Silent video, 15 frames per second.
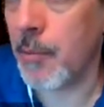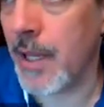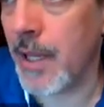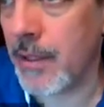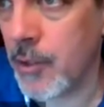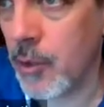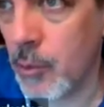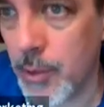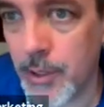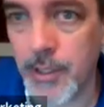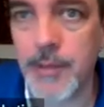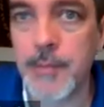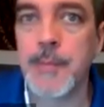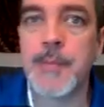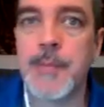is Matt Kolberg,
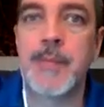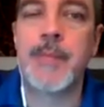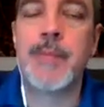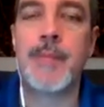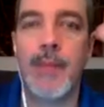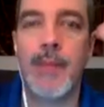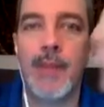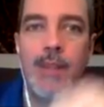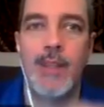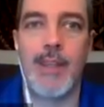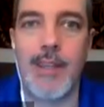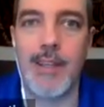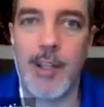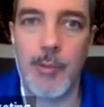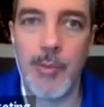
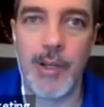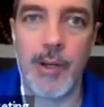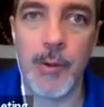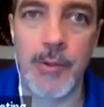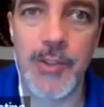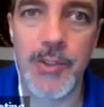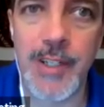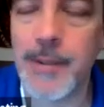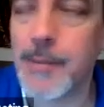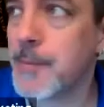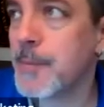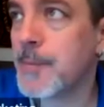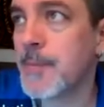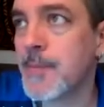and I'll be your host today.